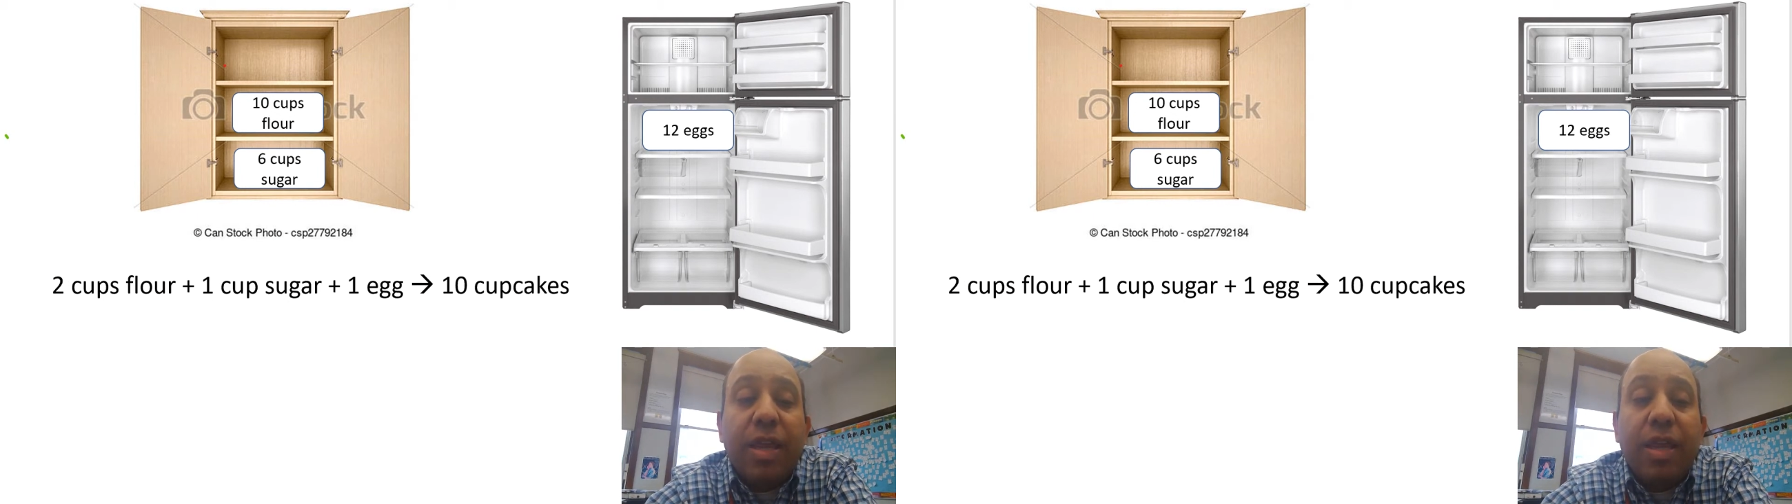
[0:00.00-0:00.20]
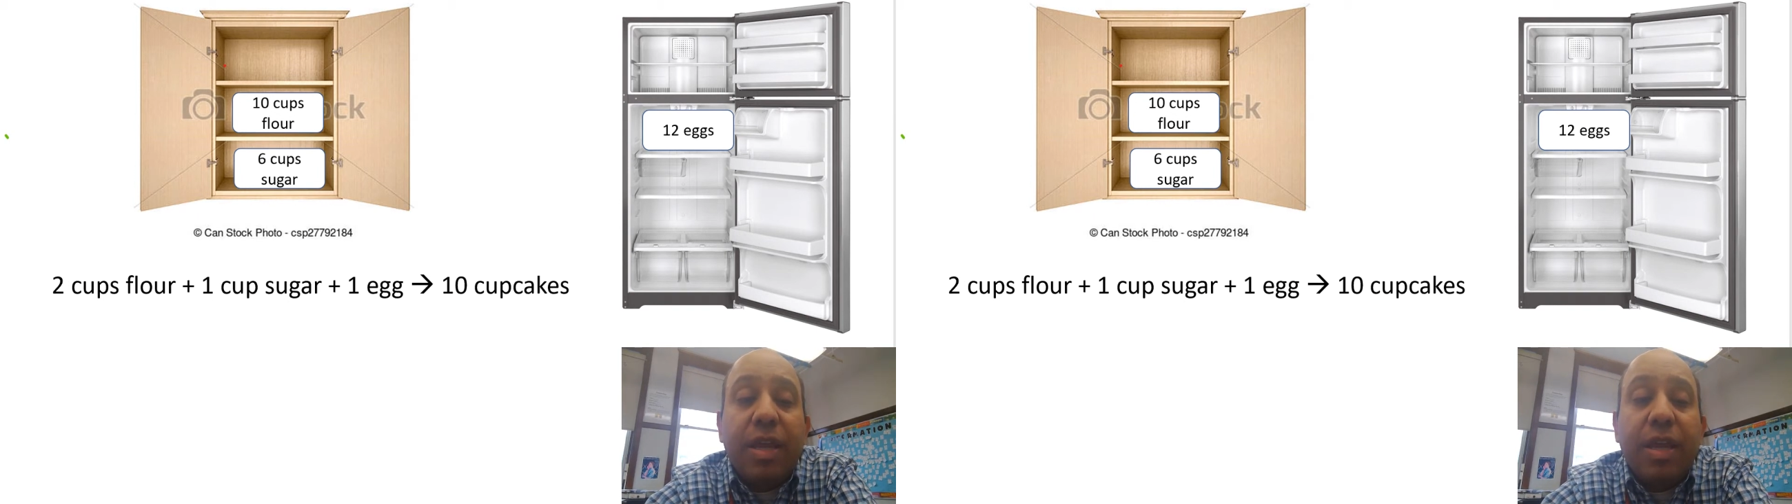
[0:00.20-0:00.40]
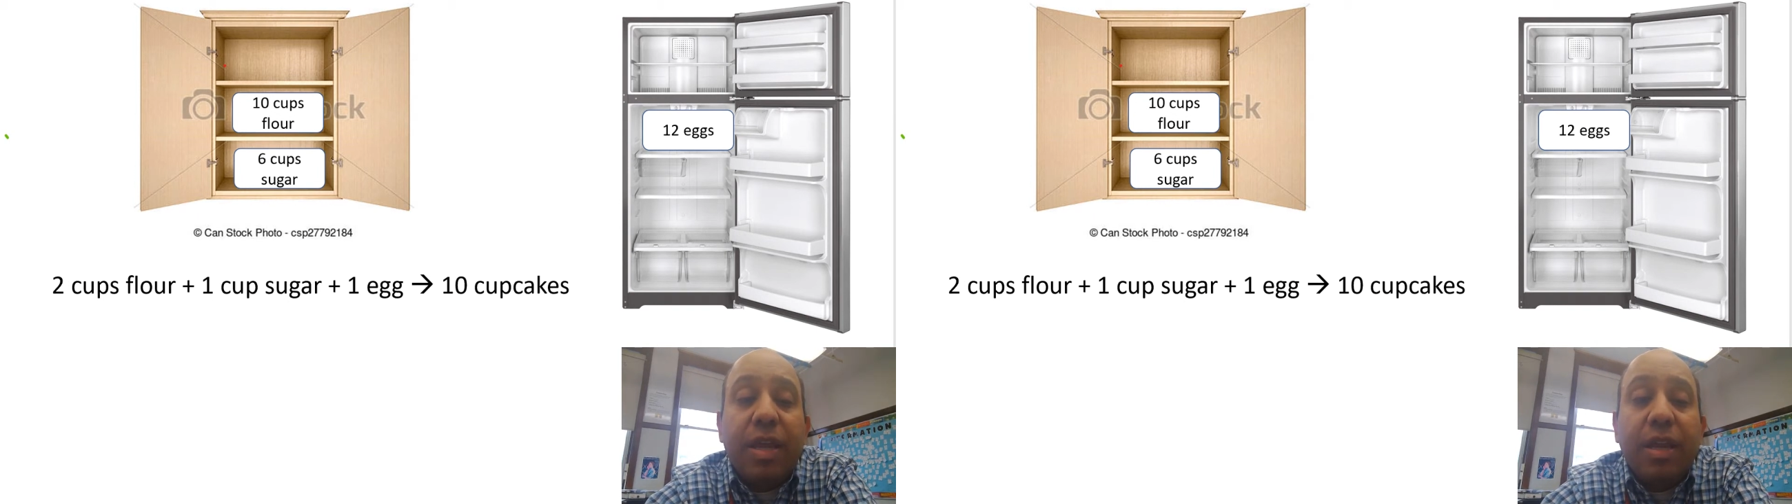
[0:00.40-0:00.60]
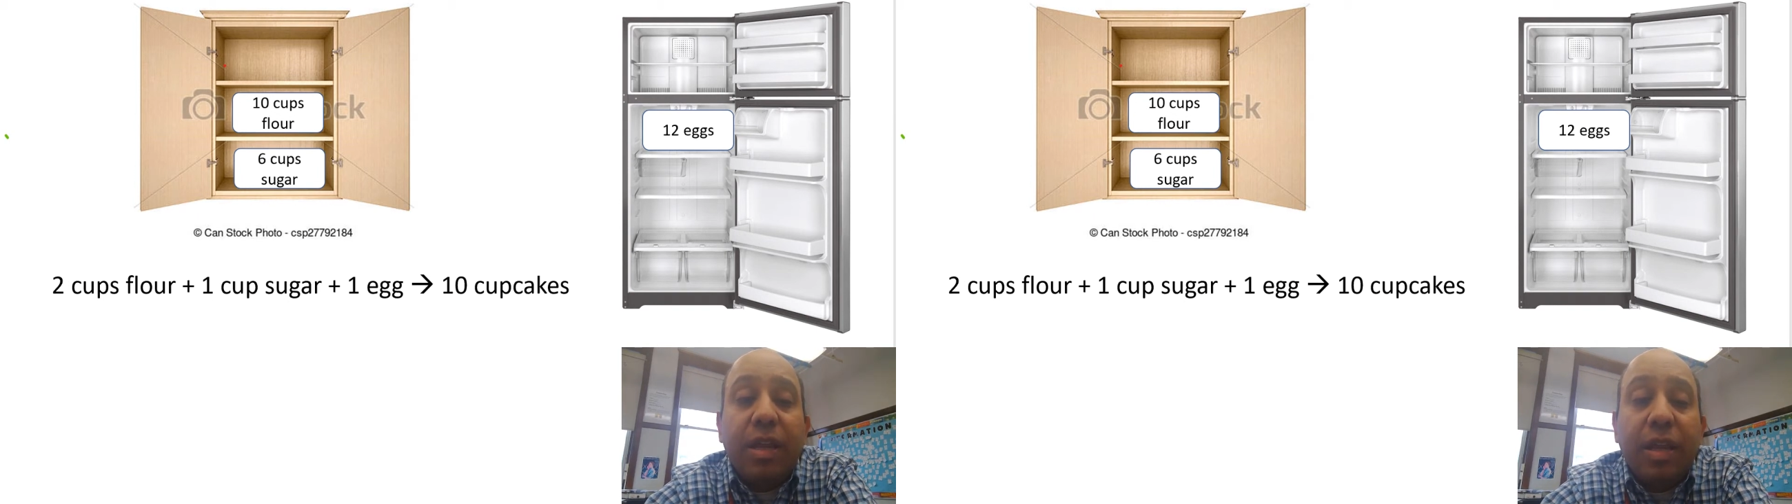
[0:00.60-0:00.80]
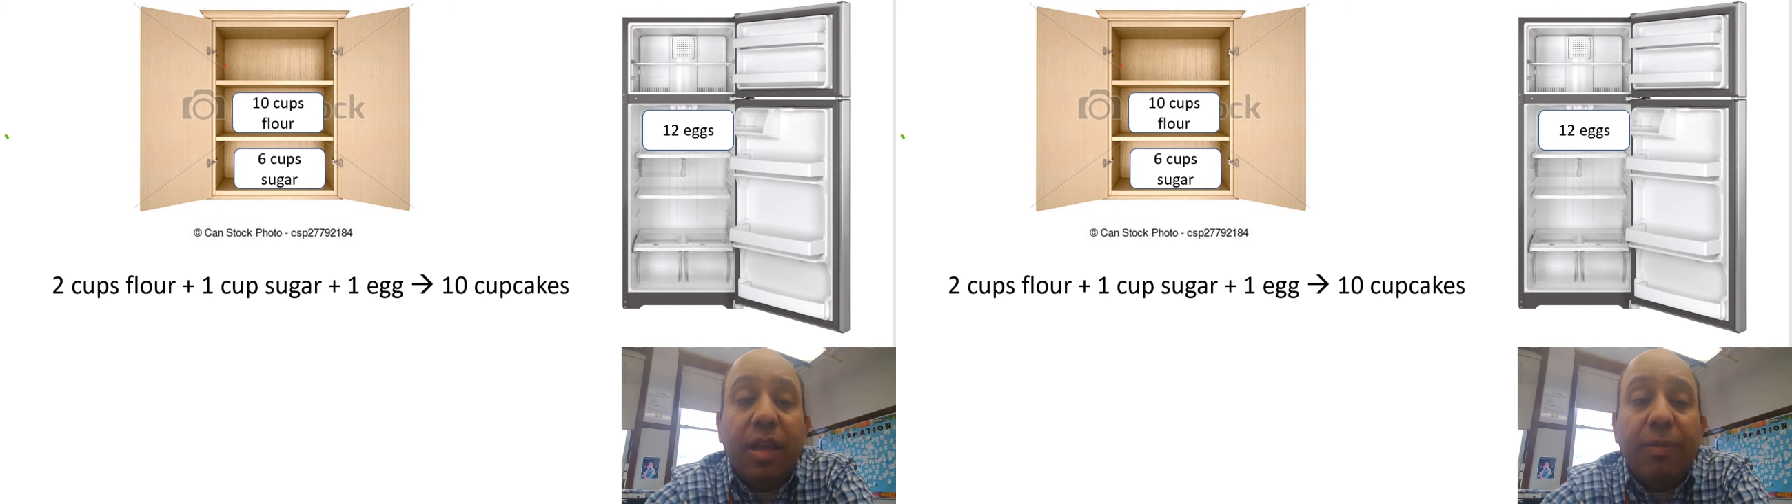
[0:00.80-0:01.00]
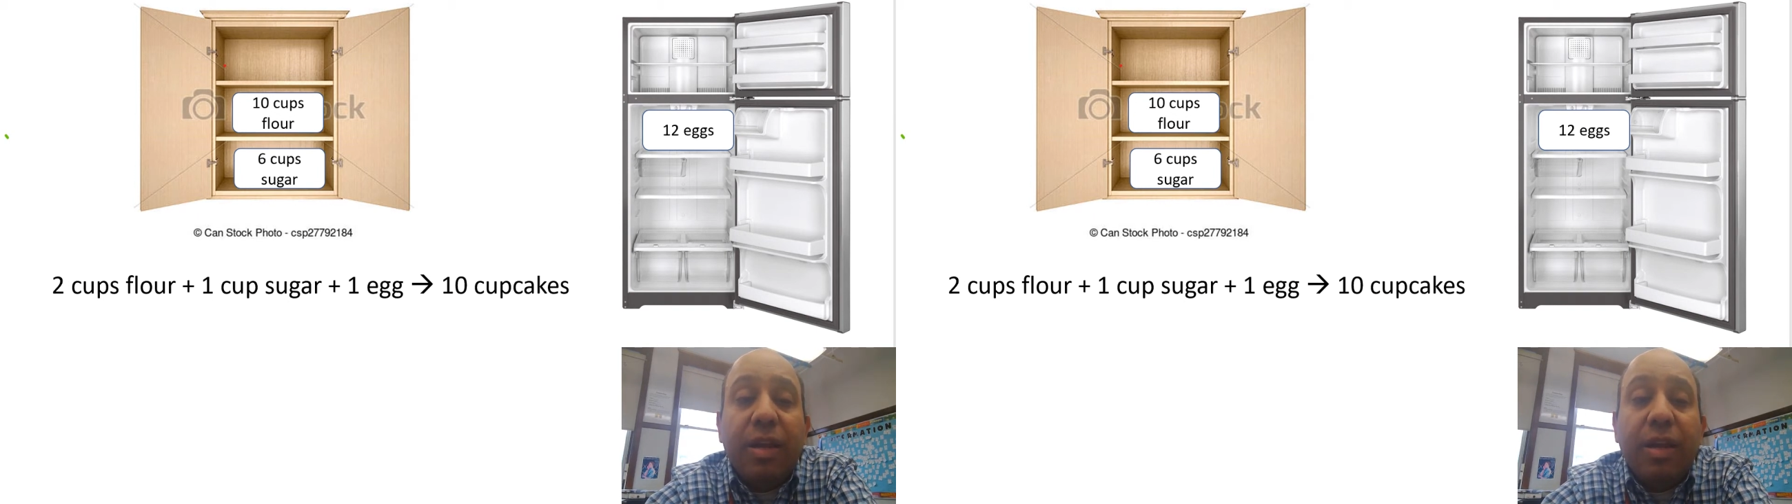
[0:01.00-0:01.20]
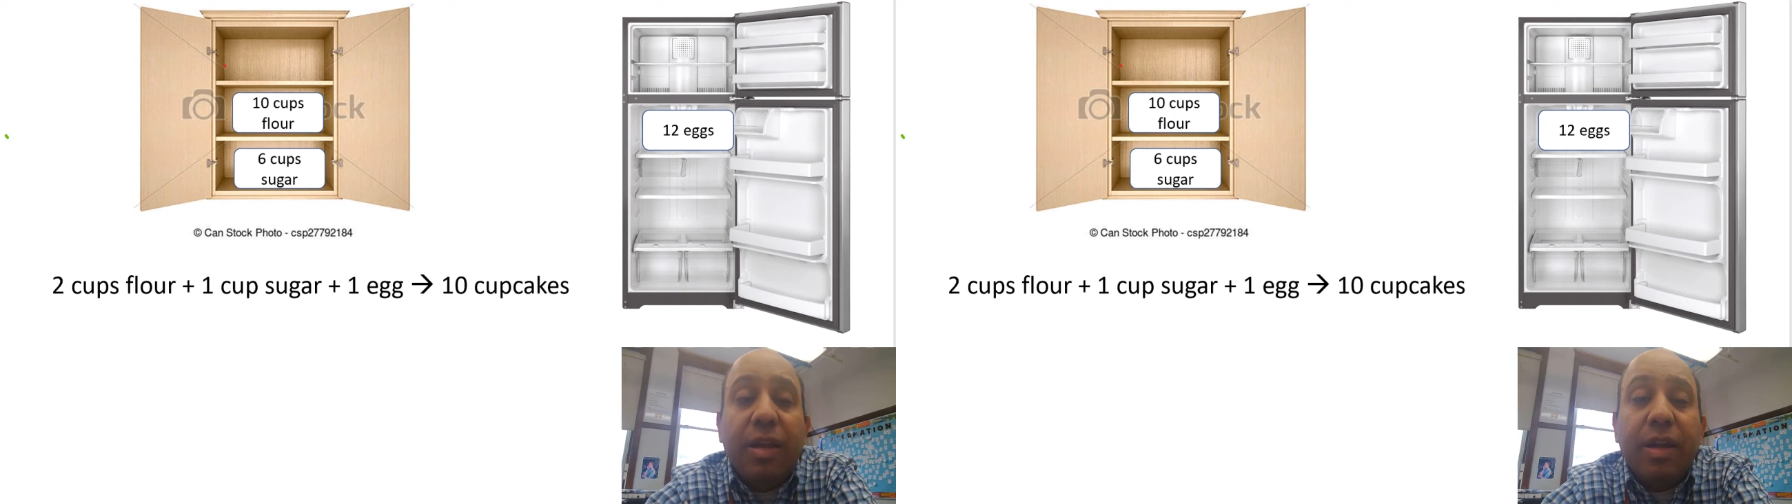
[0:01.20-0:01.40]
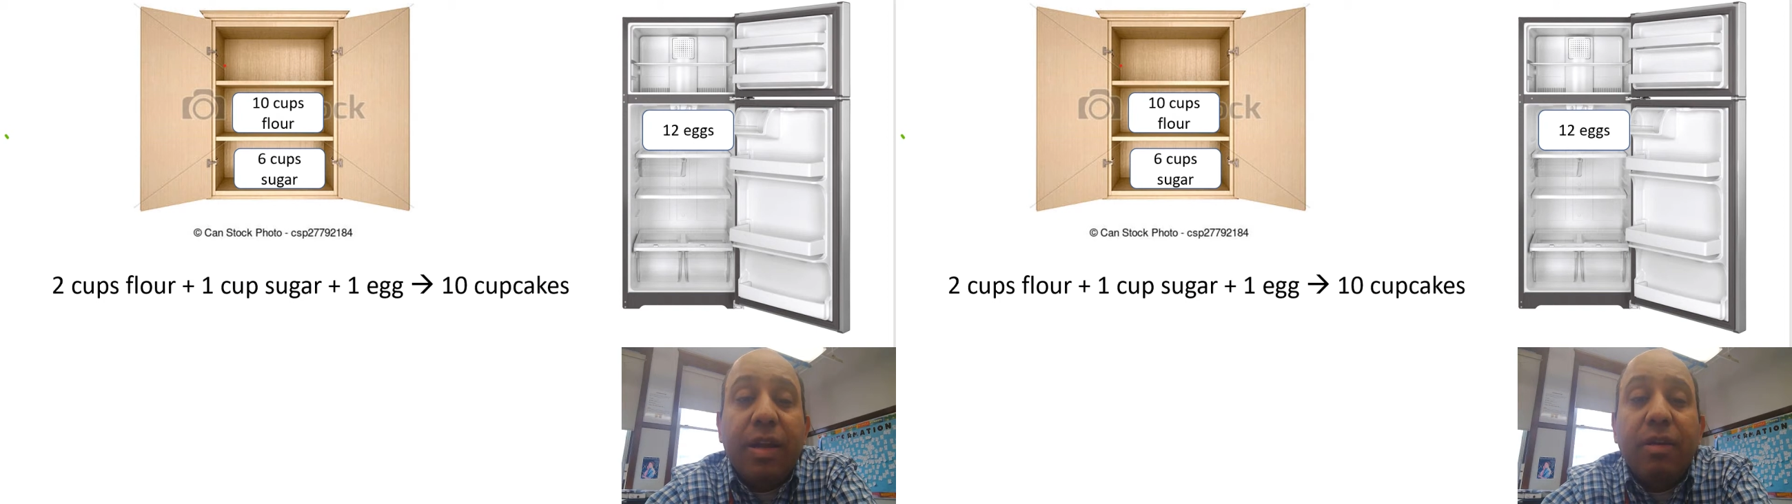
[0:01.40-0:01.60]
the
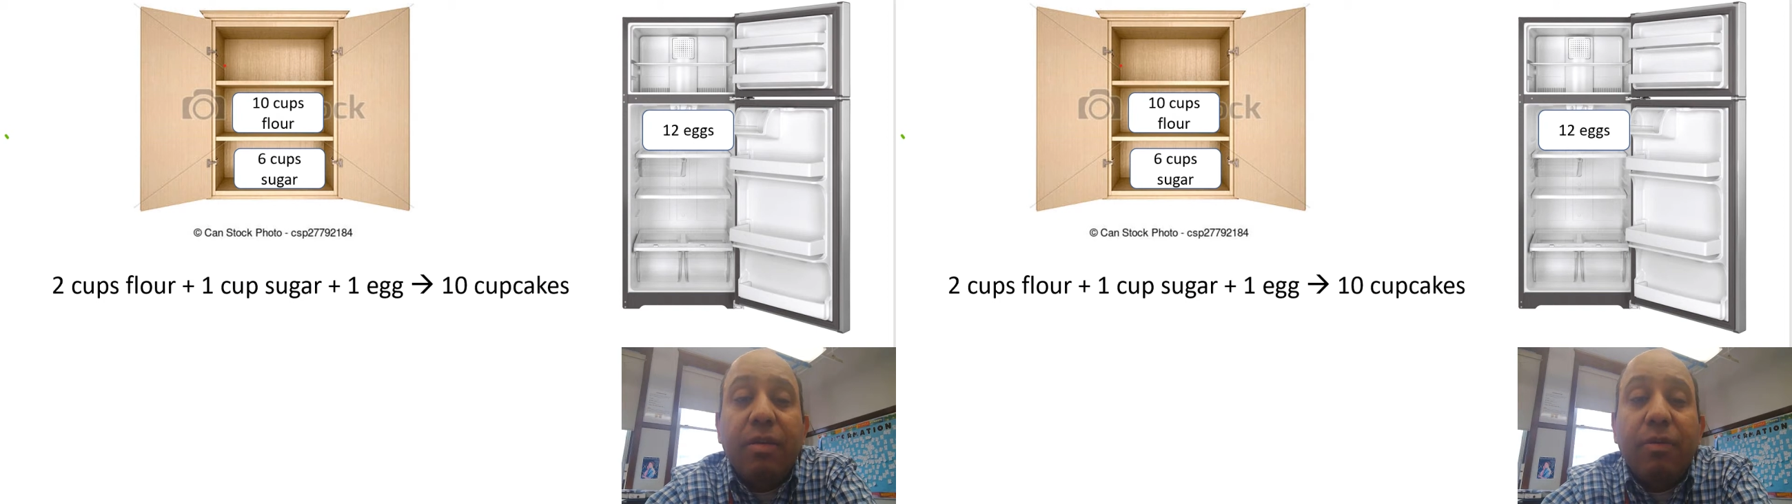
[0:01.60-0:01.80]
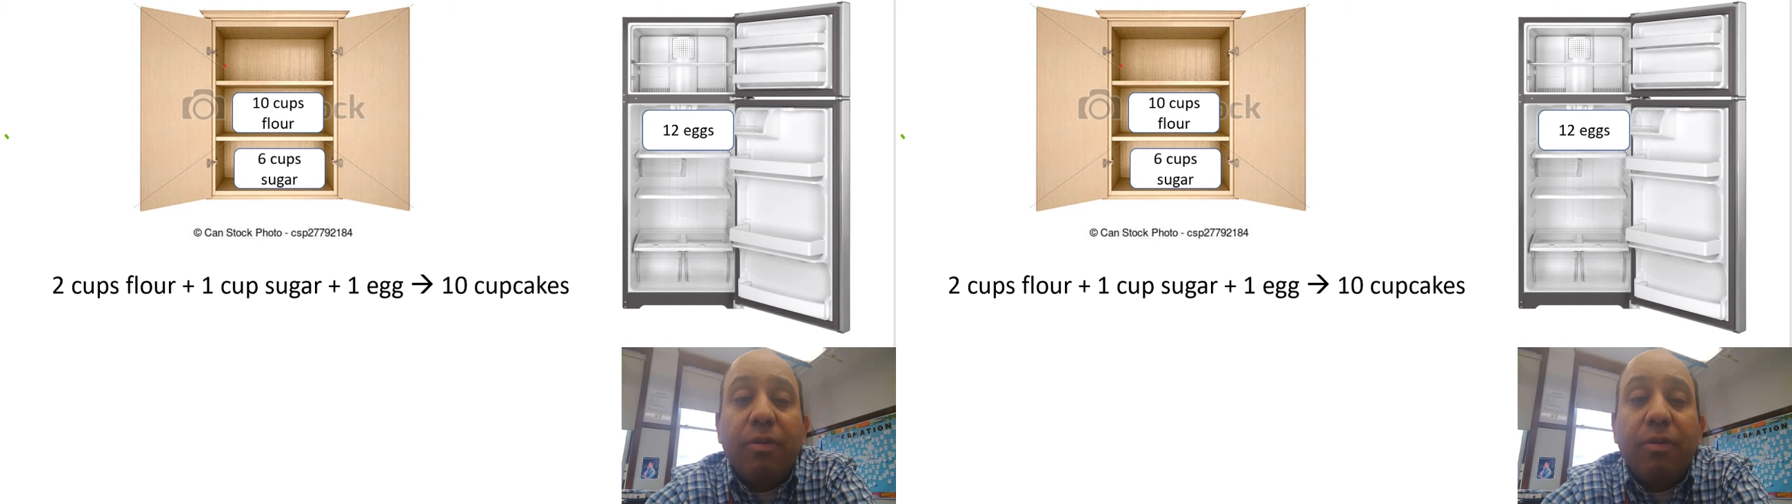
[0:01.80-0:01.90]
limiting